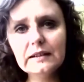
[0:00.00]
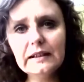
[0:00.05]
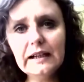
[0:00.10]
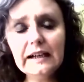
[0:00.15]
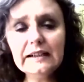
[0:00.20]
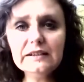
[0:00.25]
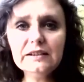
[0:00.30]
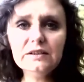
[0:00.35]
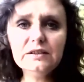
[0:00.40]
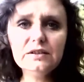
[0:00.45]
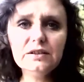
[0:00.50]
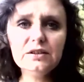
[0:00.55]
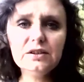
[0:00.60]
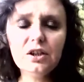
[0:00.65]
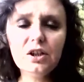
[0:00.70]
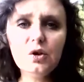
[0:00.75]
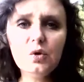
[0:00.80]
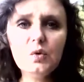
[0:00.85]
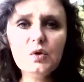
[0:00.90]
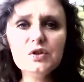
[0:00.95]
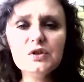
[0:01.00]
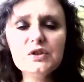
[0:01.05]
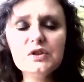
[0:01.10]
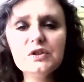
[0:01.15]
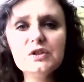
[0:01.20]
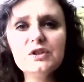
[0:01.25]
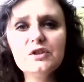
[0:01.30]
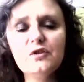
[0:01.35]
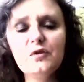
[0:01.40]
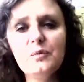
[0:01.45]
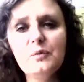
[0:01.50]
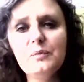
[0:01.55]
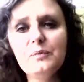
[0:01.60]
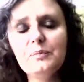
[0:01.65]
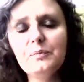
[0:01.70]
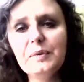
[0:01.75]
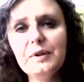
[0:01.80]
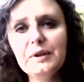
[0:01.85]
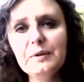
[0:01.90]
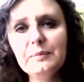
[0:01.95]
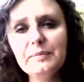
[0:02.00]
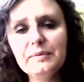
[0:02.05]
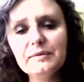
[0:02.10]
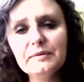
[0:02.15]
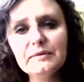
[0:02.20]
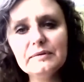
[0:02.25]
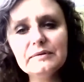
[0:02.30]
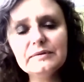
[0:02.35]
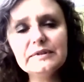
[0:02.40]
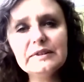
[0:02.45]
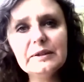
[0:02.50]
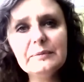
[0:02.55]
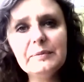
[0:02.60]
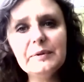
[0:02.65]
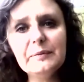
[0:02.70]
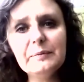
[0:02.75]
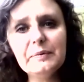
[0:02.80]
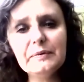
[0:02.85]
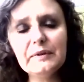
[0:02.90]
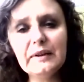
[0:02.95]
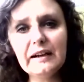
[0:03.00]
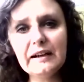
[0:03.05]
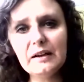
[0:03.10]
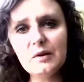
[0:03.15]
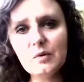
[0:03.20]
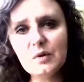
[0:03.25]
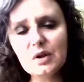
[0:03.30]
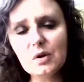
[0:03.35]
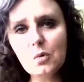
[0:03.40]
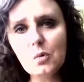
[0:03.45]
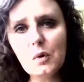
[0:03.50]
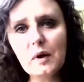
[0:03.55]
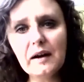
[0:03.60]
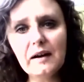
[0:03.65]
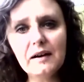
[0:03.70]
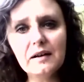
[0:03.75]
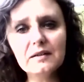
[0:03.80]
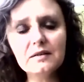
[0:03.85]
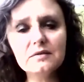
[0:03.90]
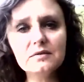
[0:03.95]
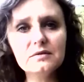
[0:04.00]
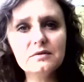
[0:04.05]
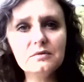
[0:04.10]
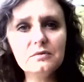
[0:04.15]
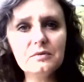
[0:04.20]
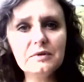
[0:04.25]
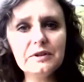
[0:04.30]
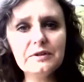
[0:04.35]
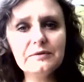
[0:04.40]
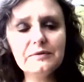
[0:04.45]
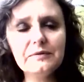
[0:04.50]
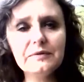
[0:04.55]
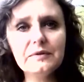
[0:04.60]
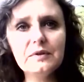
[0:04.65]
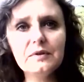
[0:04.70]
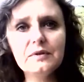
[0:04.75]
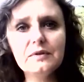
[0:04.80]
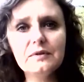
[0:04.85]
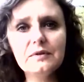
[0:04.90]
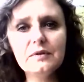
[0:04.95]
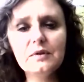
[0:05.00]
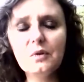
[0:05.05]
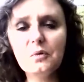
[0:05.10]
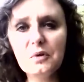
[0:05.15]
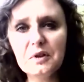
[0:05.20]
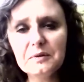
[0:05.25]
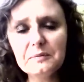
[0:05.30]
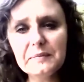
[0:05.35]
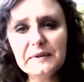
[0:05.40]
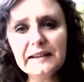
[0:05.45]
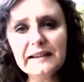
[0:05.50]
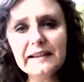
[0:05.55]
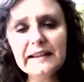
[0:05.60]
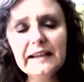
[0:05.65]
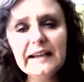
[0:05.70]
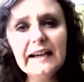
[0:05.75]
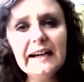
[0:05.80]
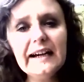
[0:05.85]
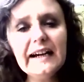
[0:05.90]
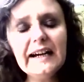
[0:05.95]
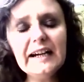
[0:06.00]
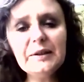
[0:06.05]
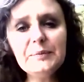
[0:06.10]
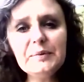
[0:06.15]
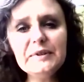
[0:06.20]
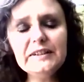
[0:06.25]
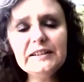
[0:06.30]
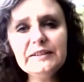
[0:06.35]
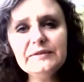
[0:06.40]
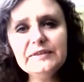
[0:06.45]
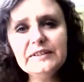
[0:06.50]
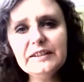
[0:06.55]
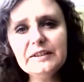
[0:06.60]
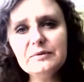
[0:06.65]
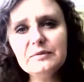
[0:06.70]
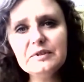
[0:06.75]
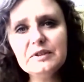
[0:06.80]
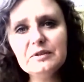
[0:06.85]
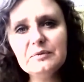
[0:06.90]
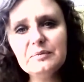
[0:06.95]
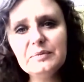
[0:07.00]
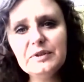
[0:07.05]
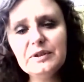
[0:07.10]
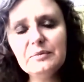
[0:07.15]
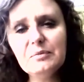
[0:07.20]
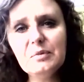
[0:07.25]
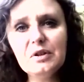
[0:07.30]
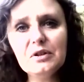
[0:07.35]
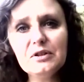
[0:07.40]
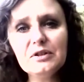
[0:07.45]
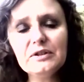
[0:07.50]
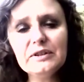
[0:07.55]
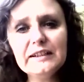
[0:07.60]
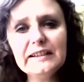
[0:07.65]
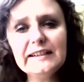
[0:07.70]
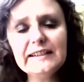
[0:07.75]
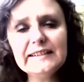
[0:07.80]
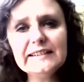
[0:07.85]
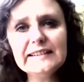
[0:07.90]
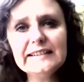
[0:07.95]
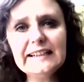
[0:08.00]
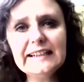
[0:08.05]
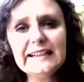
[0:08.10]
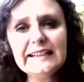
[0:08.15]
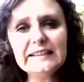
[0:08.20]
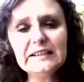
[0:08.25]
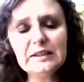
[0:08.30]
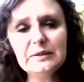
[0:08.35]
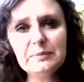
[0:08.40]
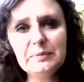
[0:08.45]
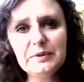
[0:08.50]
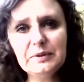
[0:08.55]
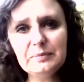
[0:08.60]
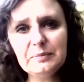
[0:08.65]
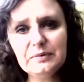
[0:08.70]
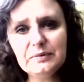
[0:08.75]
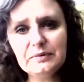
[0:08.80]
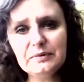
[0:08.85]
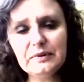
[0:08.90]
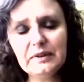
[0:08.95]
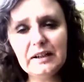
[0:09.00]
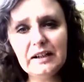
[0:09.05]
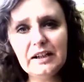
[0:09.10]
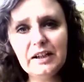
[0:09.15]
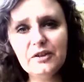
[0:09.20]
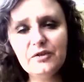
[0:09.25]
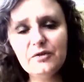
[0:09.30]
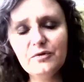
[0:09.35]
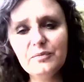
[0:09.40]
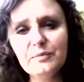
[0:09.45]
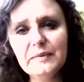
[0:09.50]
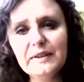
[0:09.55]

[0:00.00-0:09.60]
I don't know what sort of the people I will work with will be. I believe they will be more or less like the people I've